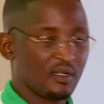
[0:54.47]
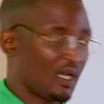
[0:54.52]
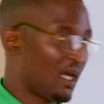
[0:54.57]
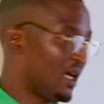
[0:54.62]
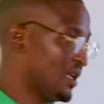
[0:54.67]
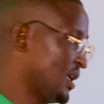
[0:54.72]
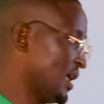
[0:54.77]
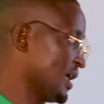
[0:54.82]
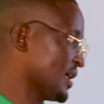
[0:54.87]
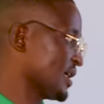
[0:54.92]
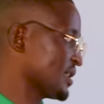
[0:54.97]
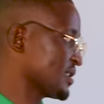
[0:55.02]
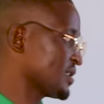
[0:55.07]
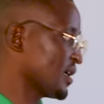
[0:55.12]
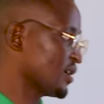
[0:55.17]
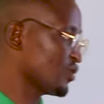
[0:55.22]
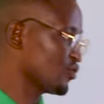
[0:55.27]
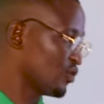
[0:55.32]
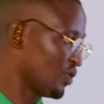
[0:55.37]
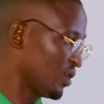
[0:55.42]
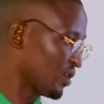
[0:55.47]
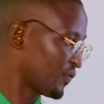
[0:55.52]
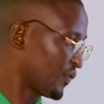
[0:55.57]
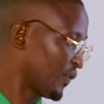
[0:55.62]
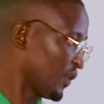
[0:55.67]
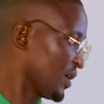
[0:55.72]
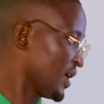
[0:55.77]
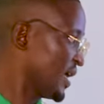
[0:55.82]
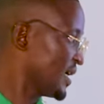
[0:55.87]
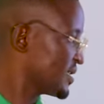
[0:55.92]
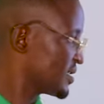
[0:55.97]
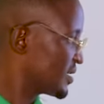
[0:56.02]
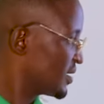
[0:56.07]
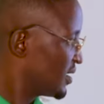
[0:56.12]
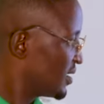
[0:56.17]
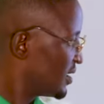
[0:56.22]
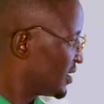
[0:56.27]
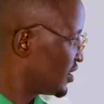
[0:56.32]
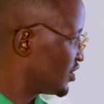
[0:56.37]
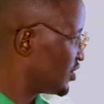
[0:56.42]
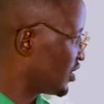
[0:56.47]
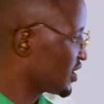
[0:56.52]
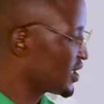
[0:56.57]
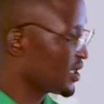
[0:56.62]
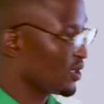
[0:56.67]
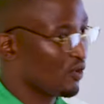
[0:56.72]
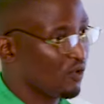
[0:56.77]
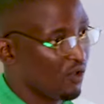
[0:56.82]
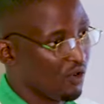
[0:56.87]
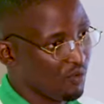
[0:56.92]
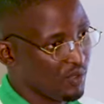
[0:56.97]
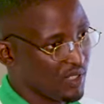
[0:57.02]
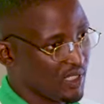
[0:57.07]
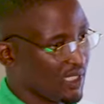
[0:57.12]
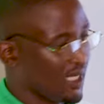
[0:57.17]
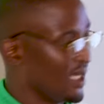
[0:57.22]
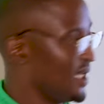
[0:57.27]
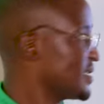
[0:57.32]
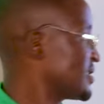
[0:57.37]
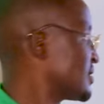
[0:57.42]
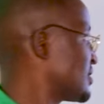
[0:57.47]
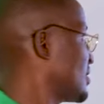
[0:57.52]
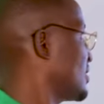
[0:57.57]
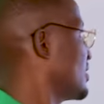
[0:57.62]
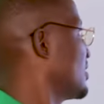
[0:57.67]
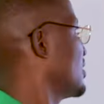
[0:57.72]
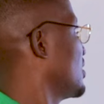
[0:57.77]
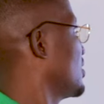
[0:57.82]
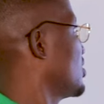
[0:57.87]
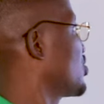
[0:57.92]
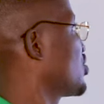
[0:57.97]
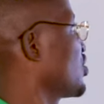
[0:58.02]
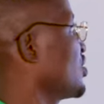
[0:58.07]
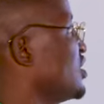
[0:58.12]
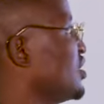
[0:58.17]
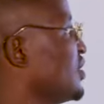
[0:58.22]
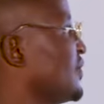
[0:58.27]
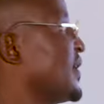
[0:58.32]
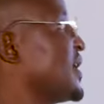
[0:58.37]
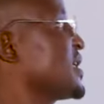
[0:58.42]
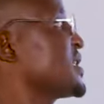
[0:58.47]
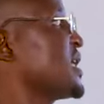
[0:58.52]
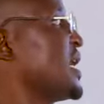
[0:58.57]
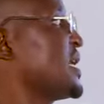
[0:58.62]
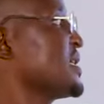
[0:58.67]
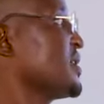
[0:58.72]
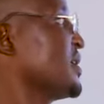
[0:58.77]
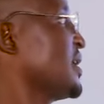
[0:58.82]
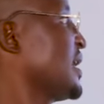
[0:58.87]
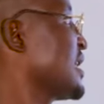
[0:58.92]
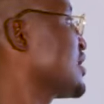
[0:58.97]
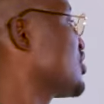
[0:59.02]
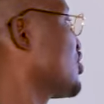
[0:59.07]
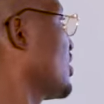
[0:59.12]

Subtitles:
And like I said, do not forget, it doesn't go with S. So the university has a large